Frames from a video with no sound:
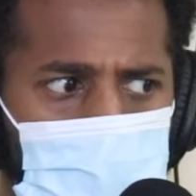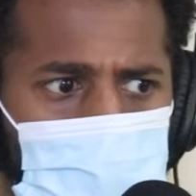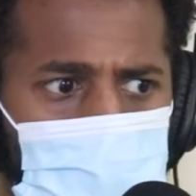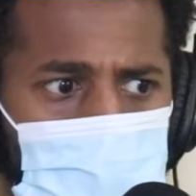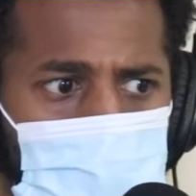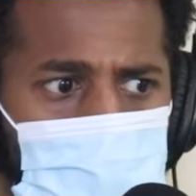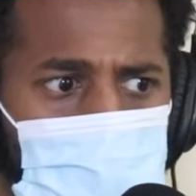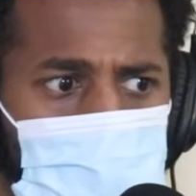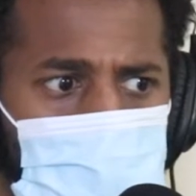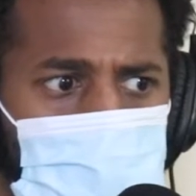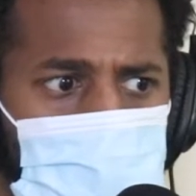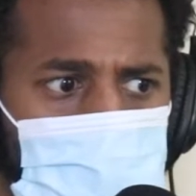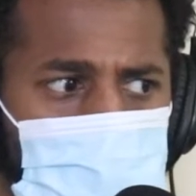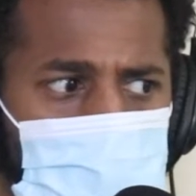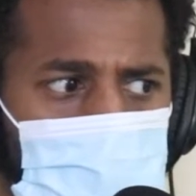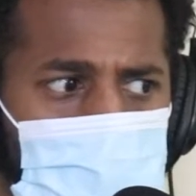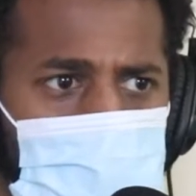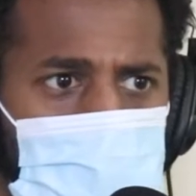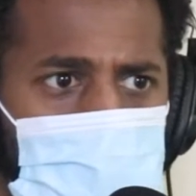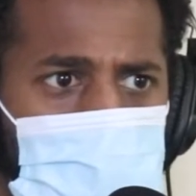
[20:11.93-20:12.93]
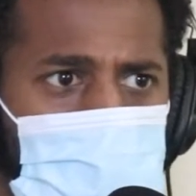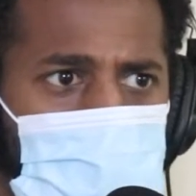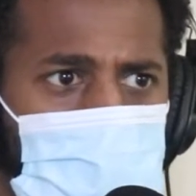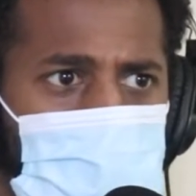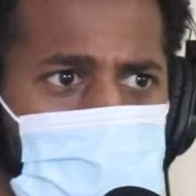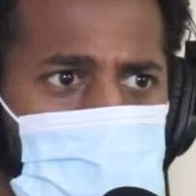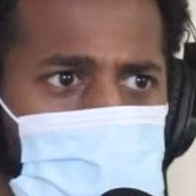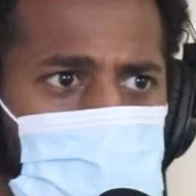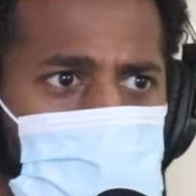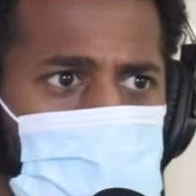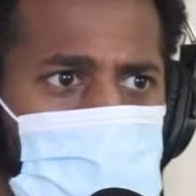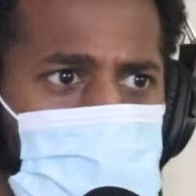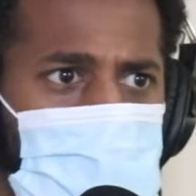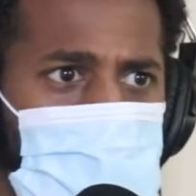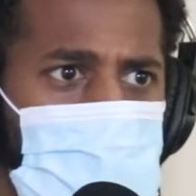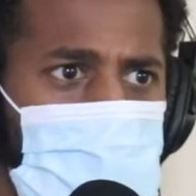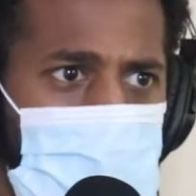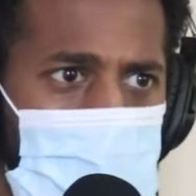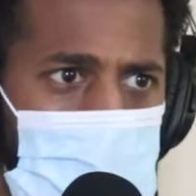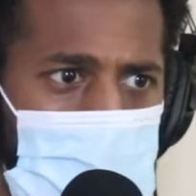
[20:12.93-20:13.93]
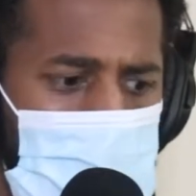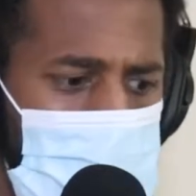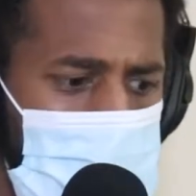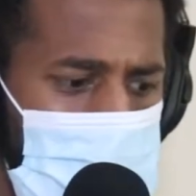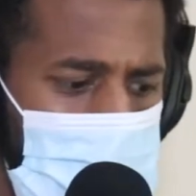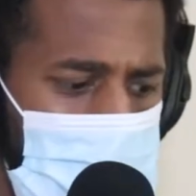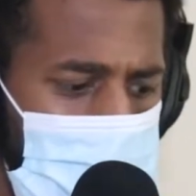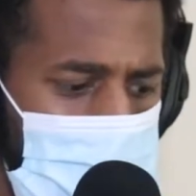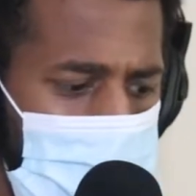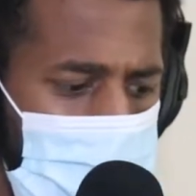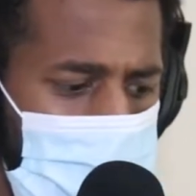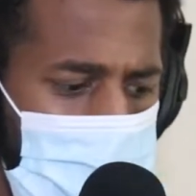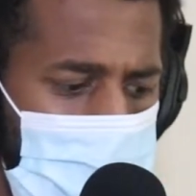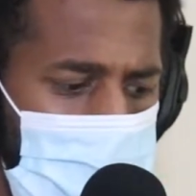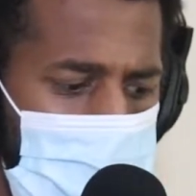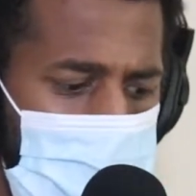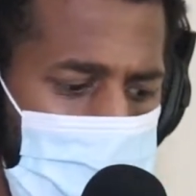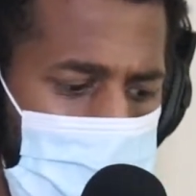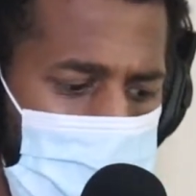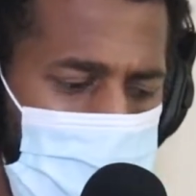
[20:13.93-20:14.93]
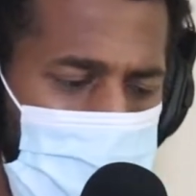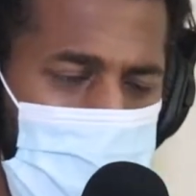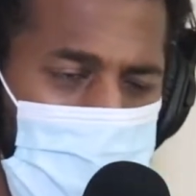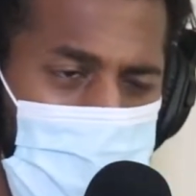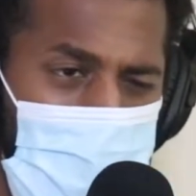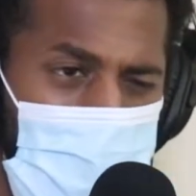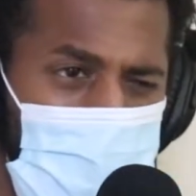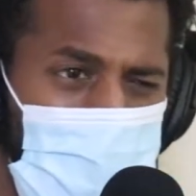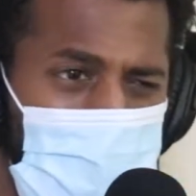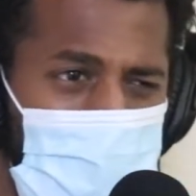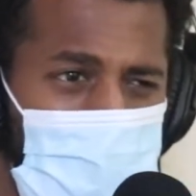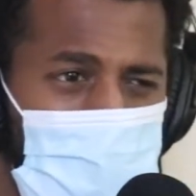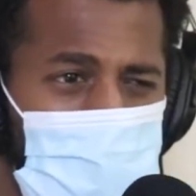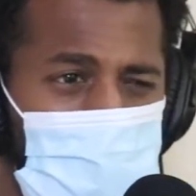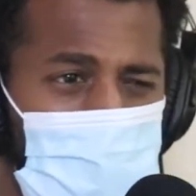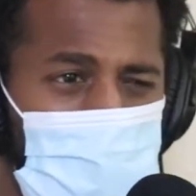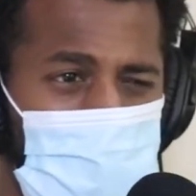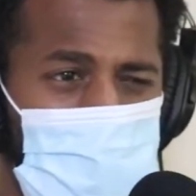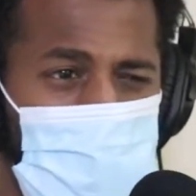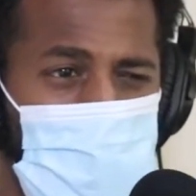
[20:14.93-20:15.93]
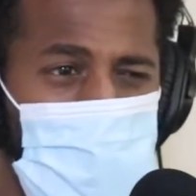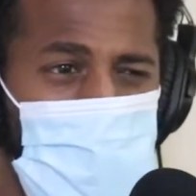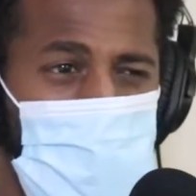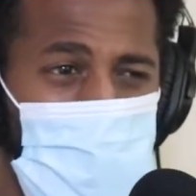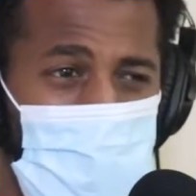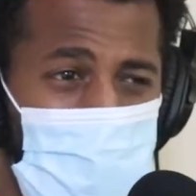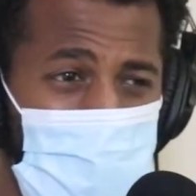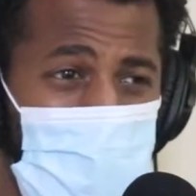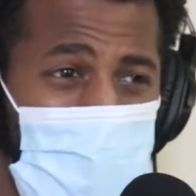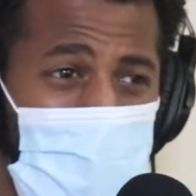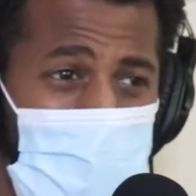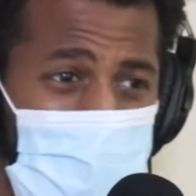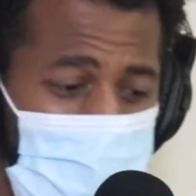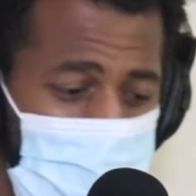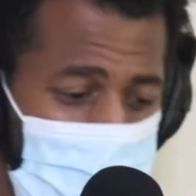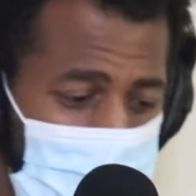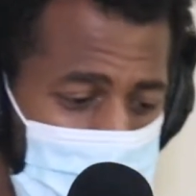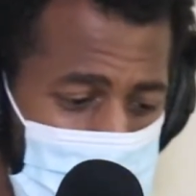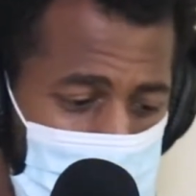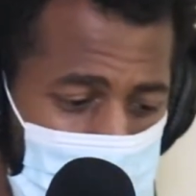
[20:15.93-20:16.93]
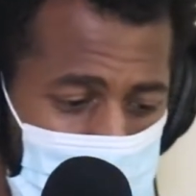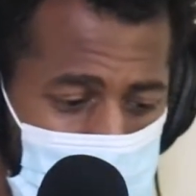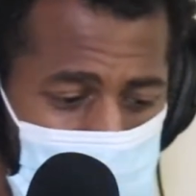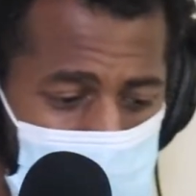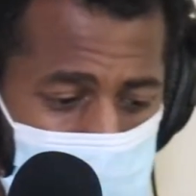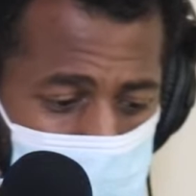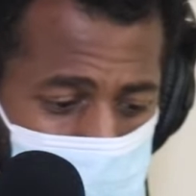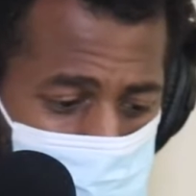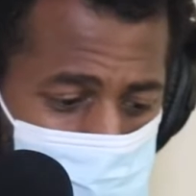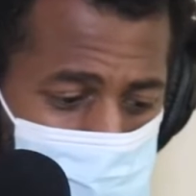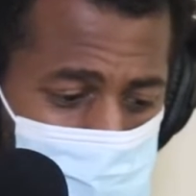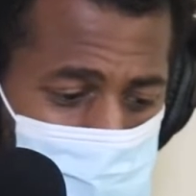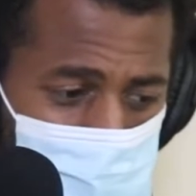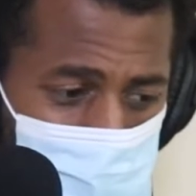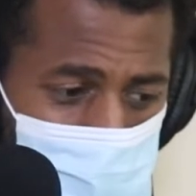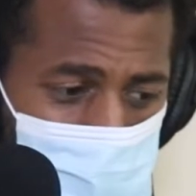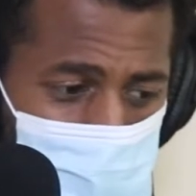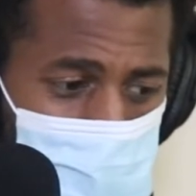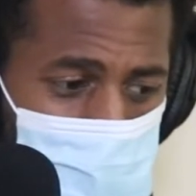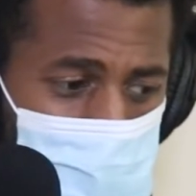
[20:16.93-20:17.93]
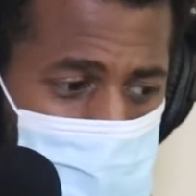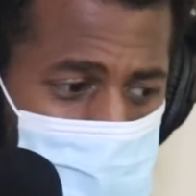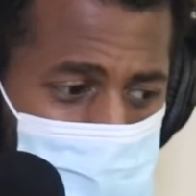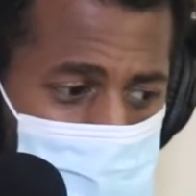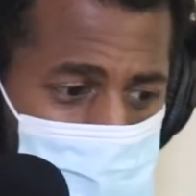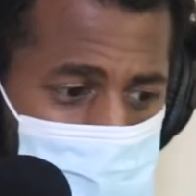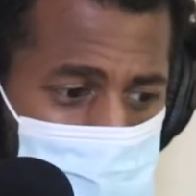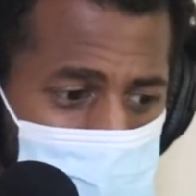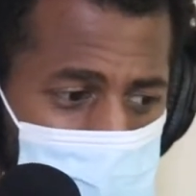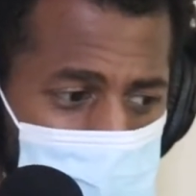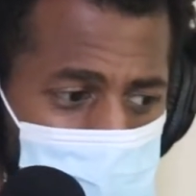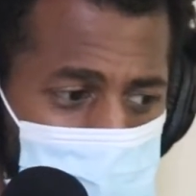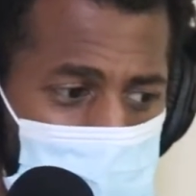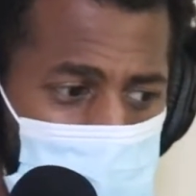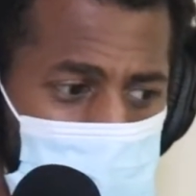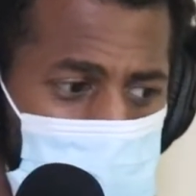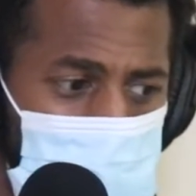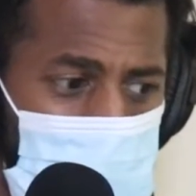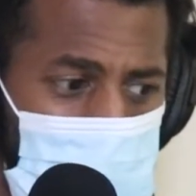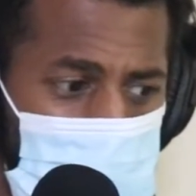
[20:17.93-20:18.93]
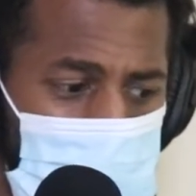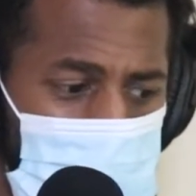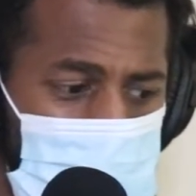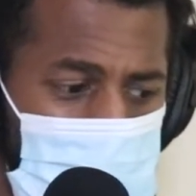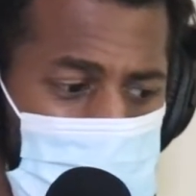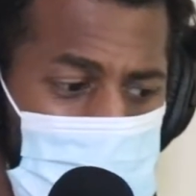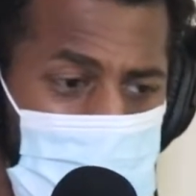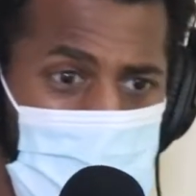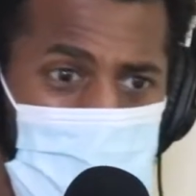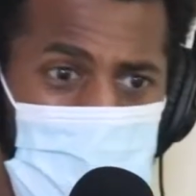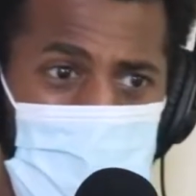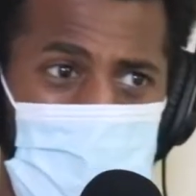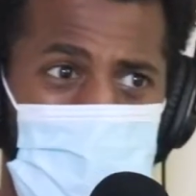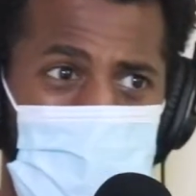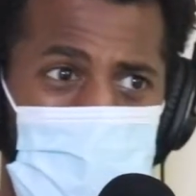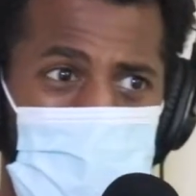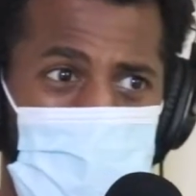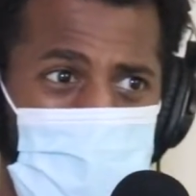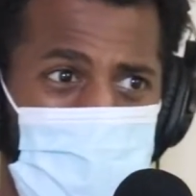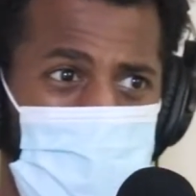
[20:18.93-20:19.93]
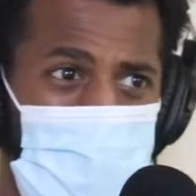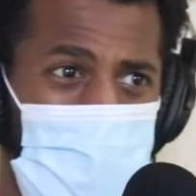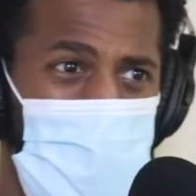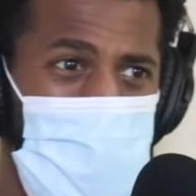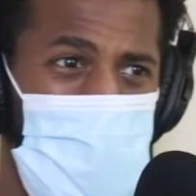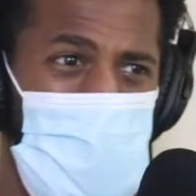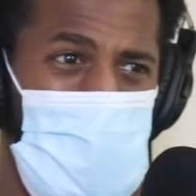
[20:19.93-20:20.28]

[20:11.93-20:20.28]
do you see Black and African American influencers doing that to their own culture, or do they know better and understand the